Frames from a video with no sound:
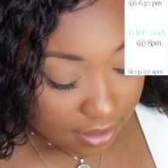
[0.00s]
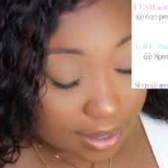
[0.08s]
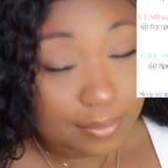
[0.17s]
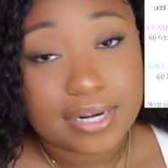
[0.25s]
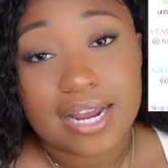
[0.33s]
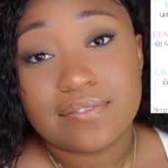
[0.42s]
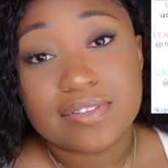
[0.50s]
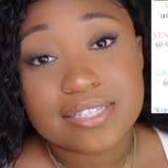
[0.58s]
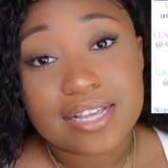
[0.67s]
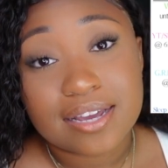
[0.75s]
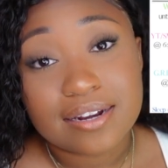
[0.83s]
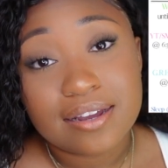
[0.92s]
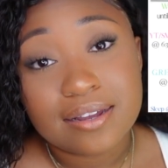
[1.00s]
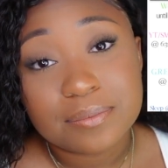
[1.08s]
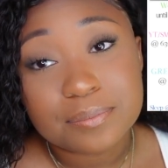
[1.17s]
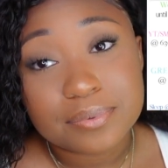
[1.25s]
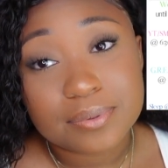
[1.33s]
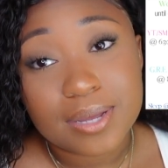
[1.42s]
I'm gonna have to suck it up